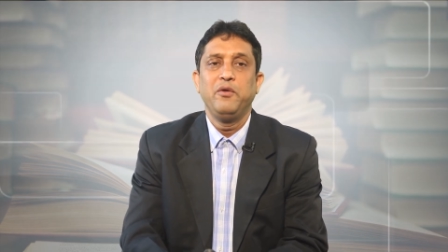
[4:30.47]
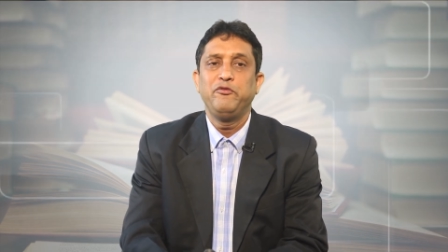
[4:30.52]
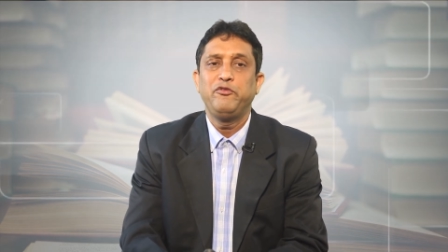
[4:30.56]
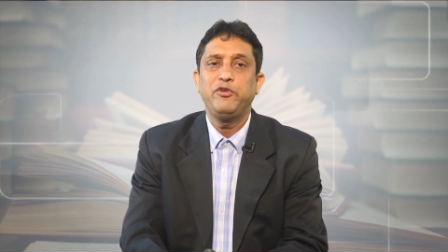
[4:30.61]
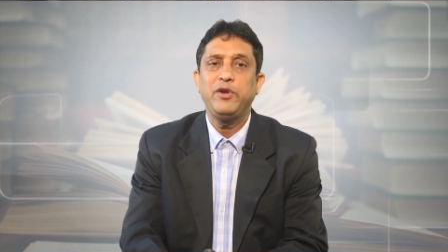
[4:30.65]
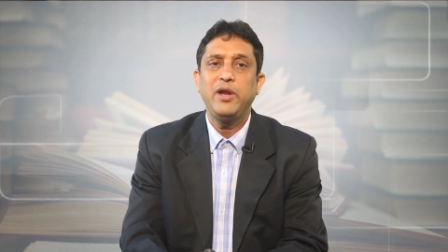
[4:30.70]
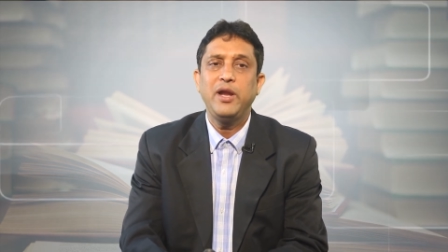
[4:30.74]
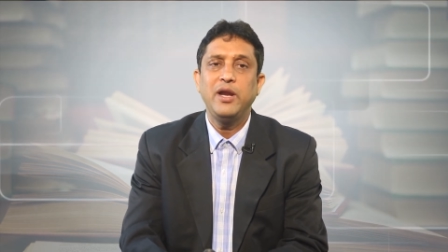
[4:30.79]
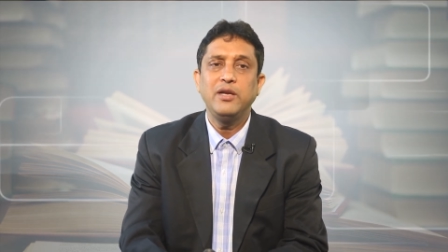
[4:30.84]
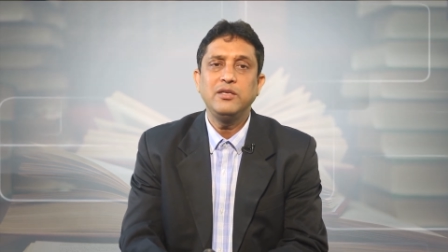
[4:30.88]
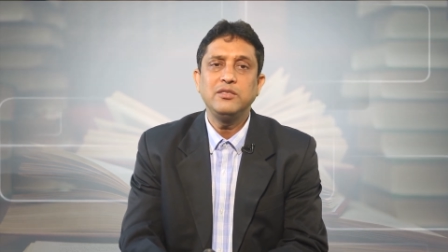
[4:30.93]

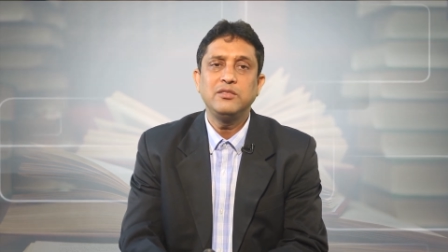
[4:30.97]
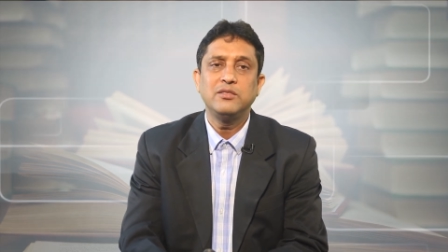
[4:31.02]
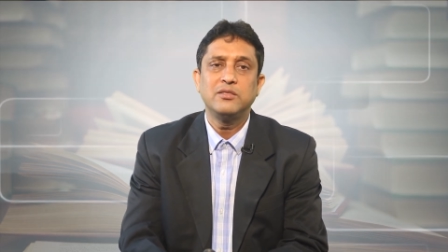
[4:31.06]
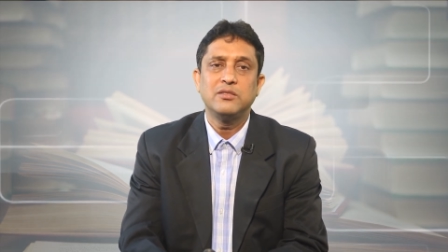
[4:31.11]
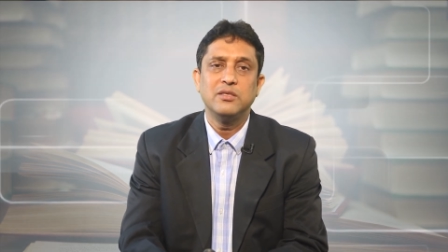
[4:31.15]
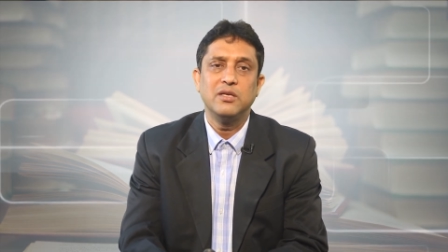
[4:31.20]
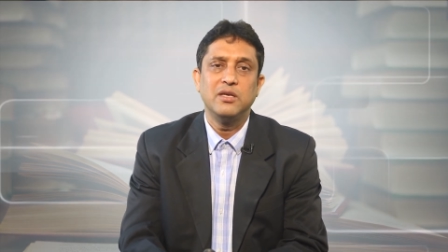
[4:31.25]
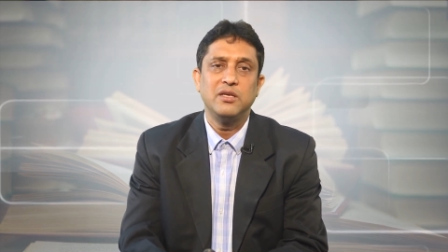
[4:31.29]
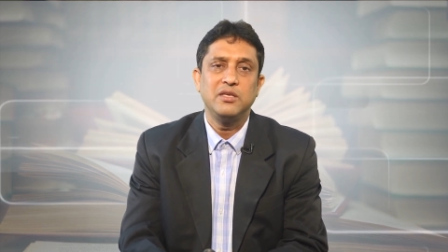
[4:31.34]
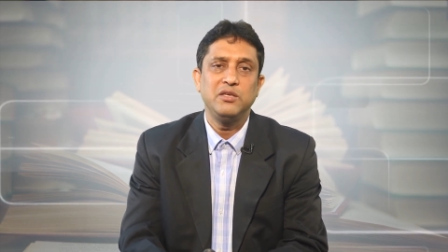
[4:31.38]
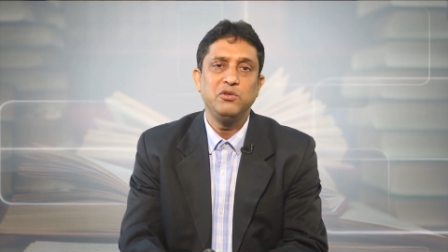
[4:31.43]
Friends,
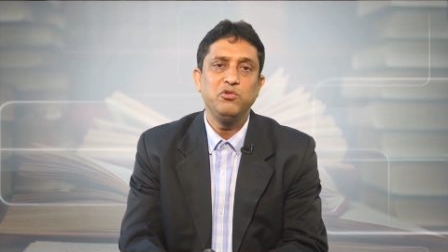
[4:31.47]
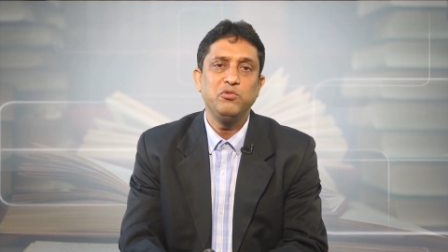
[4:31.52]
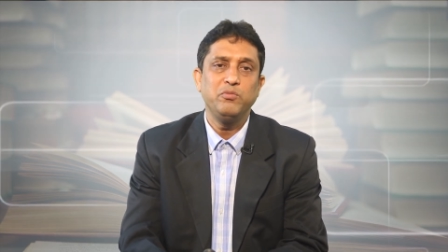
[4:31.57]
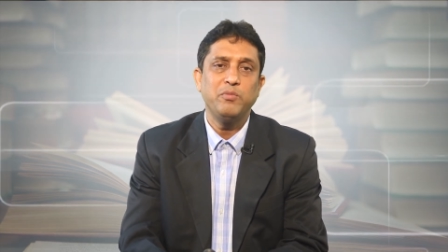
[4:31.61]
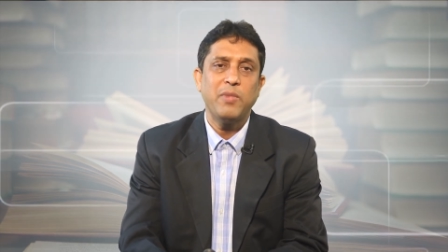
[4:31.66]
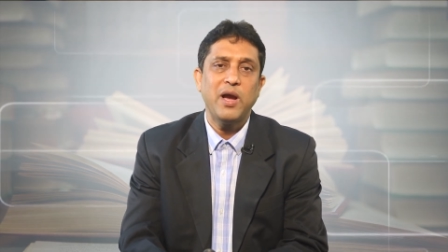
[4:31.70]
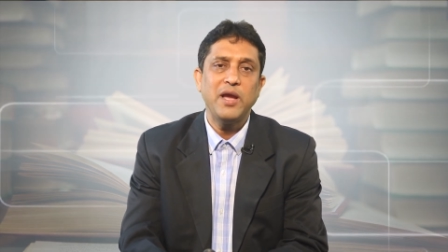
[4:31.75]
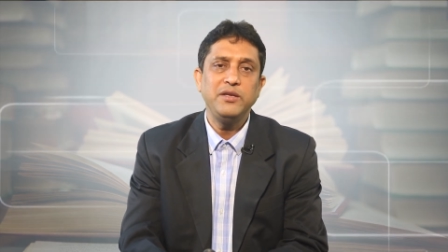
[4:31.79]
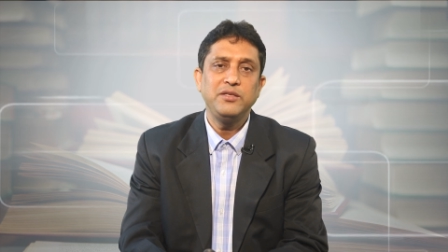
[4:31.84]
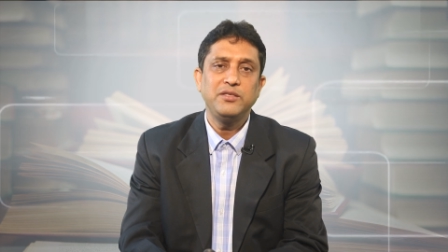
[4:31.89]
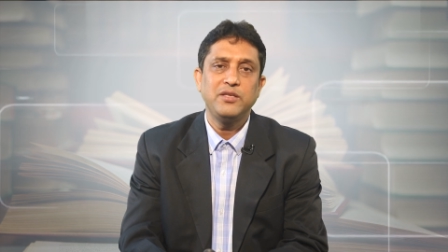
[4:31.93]
you
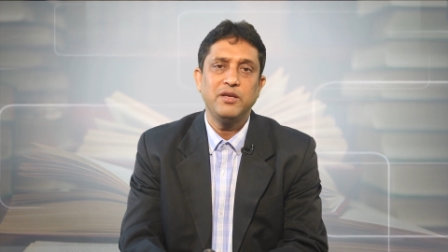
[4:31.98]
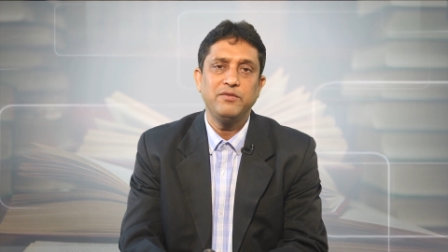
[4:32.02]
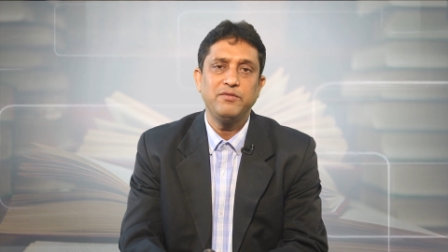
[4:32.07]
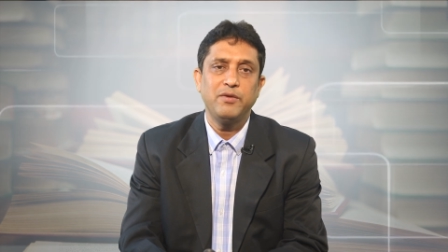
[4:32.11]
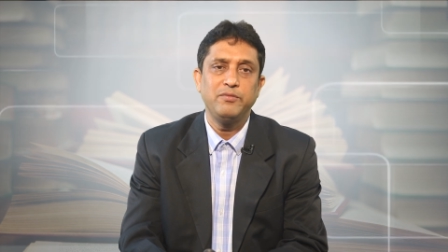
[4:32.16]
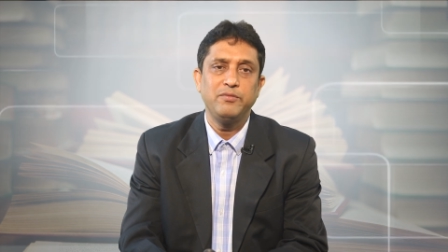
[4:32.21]
might have